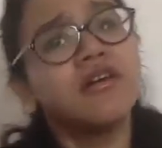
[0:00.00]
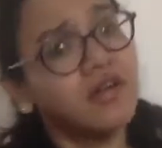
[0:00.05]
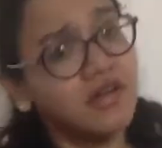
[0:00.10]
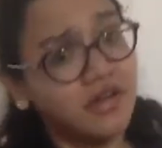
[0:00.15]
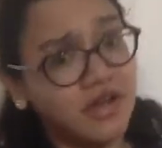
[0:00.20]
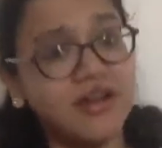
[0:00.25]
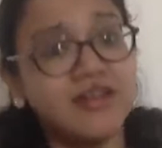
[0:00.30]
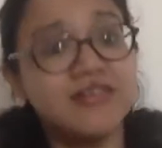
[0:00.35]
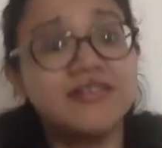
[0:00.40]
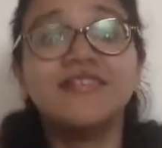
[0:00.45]

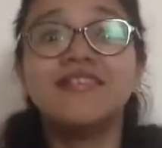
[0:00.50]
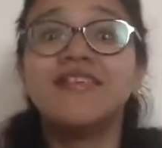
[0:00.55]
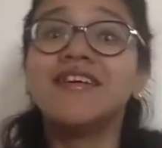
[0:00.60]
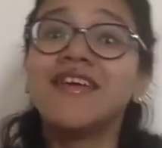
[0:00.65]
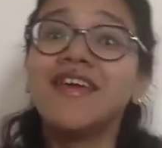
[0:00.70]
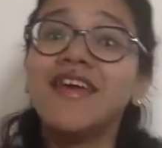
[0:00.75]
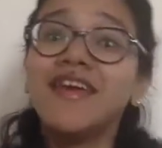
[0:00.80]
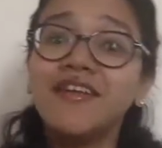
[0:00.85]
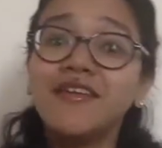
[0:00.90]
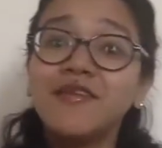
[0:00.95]
garden
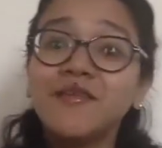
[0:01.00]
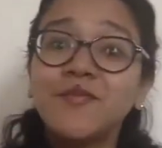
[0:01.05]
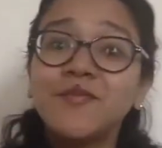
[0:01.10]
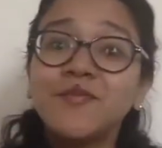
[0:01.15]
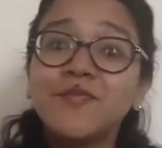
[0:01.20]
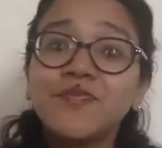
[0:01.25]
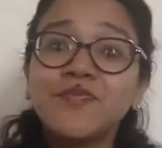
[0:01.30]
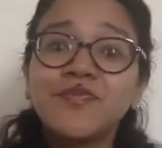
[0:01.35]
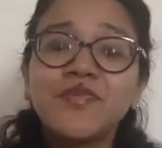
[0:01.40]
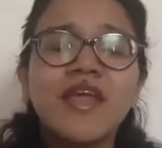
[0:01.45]
again.
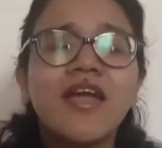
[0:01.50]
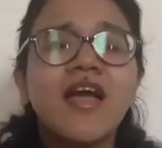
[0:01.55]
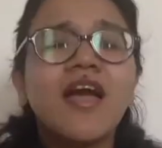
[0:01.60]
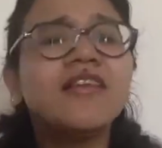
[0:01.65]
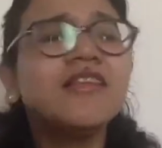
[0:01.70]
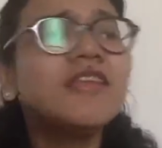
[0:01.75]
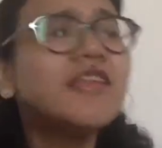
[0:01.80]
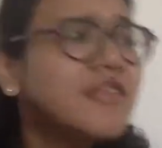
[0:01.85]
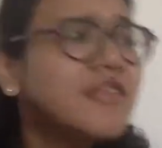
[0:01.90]
And he